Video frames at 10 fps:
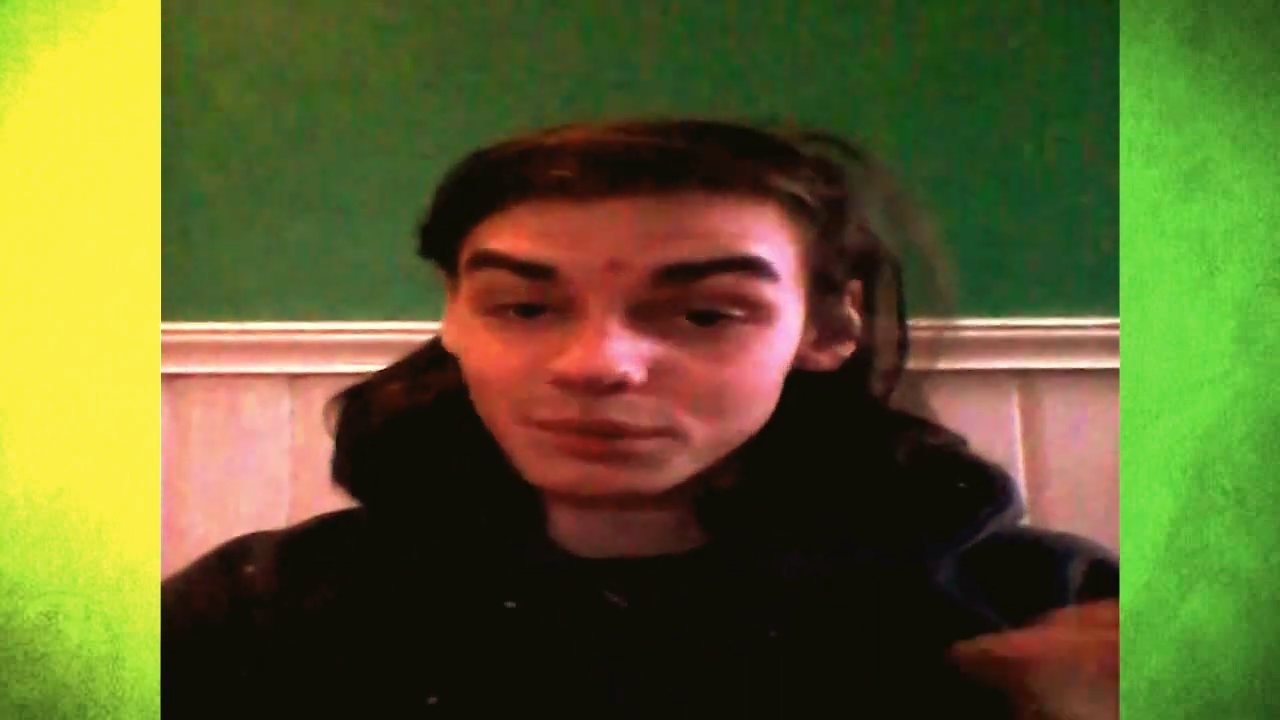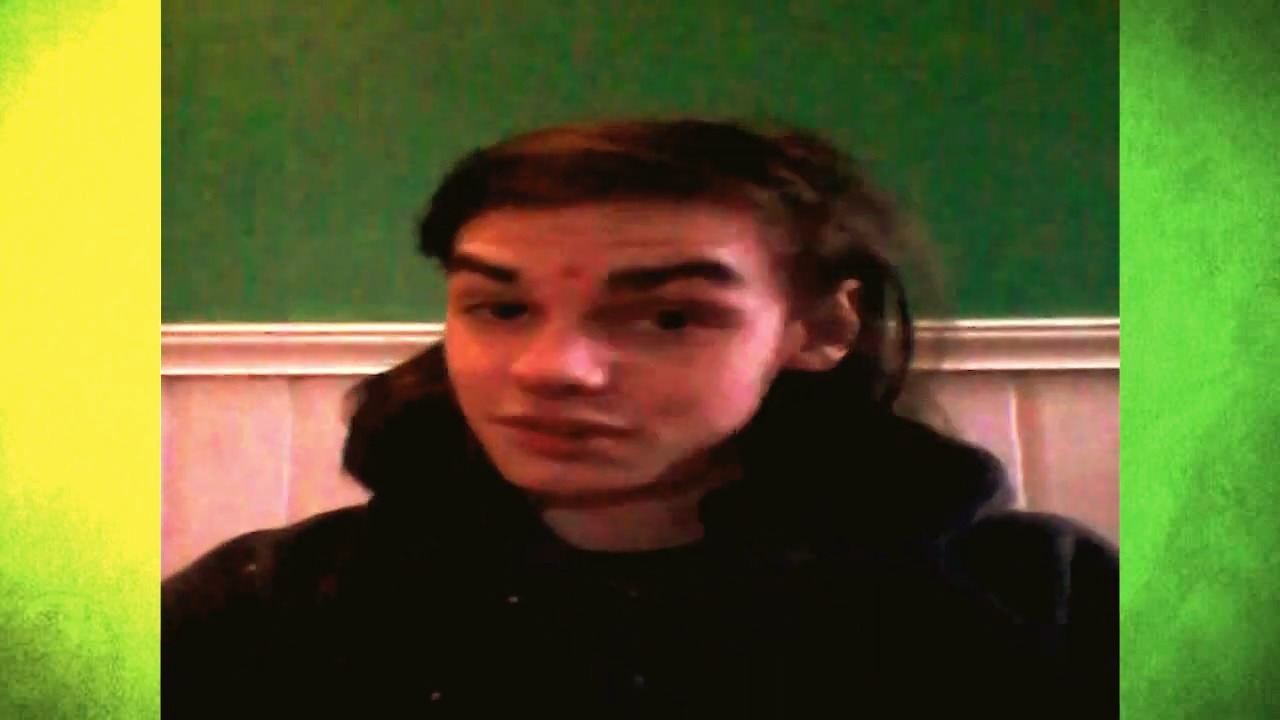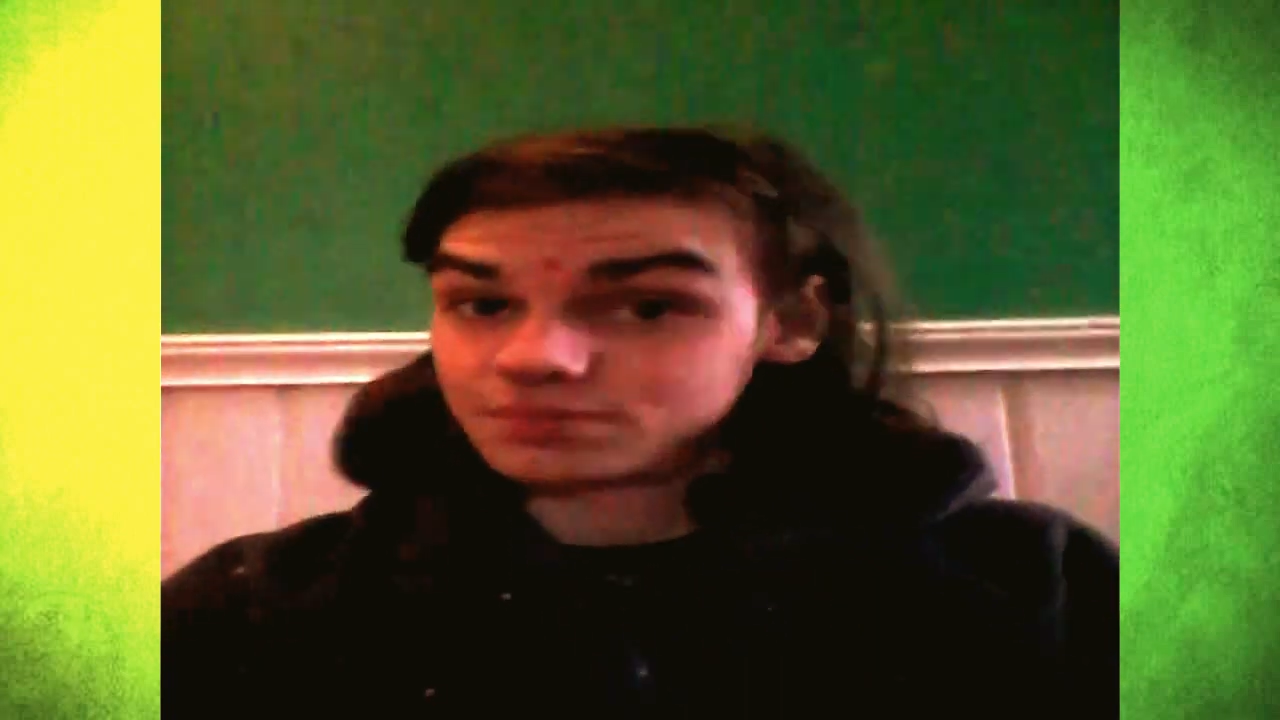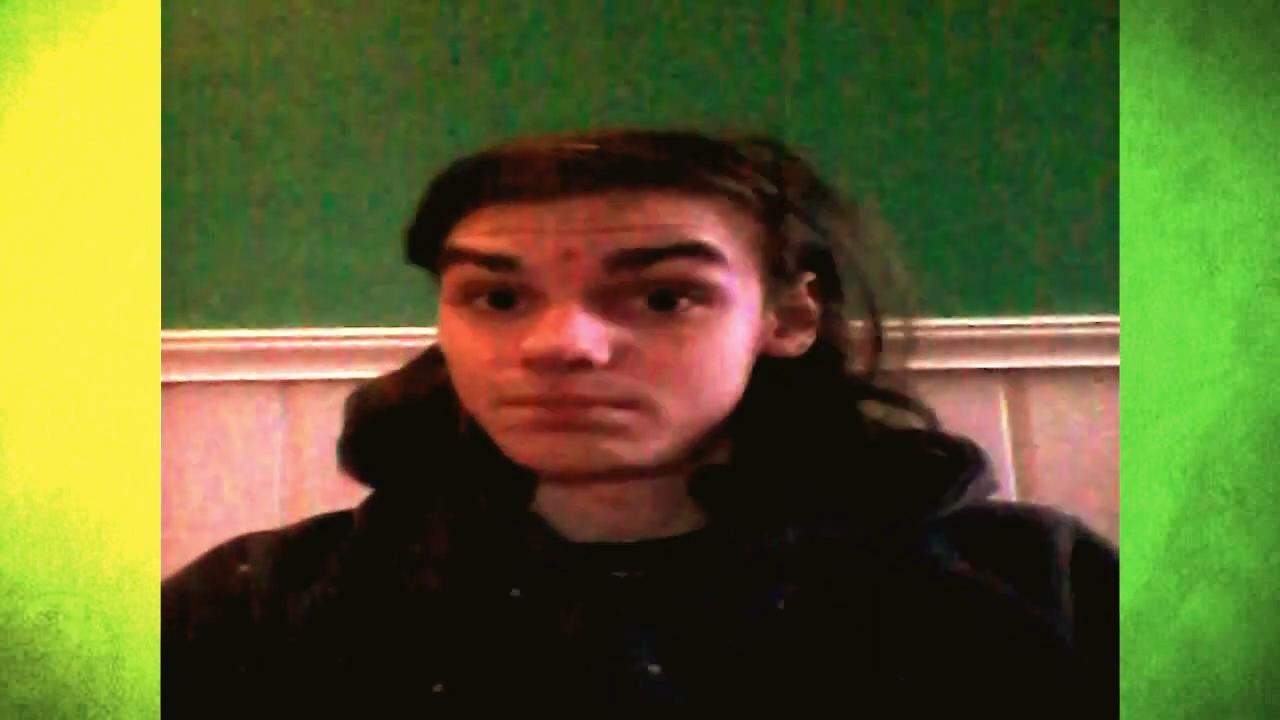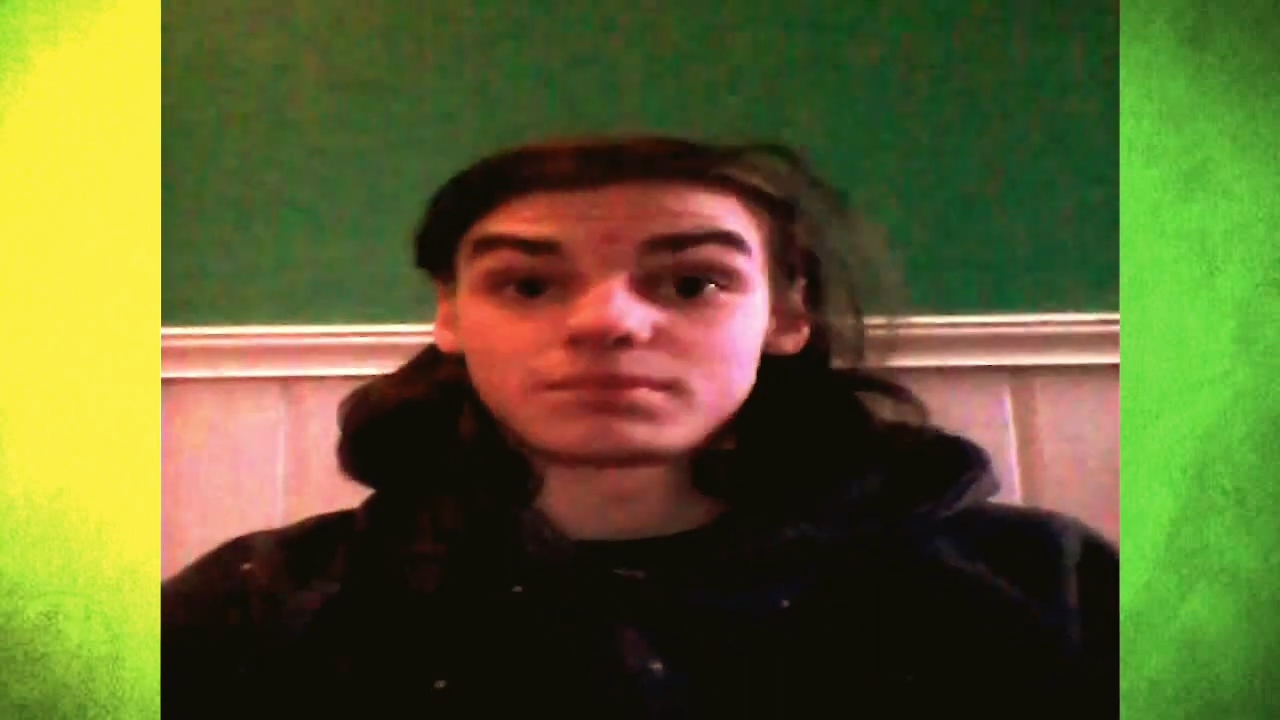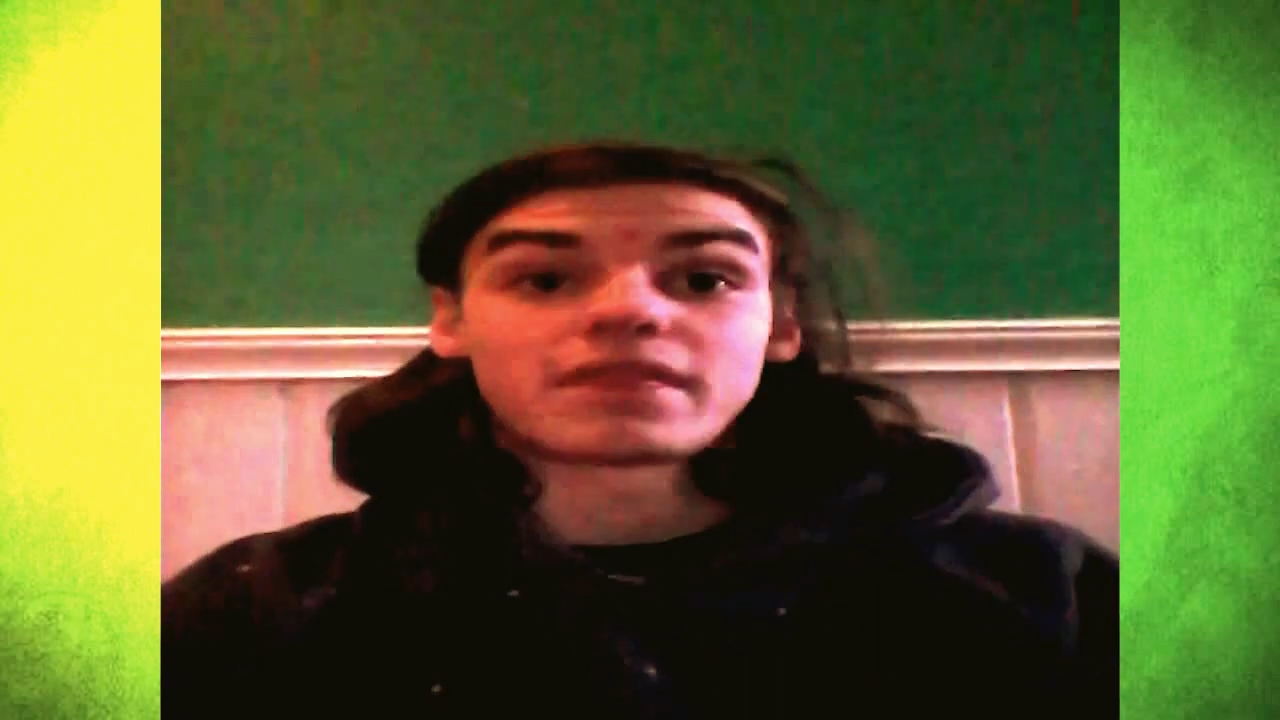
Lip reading: which,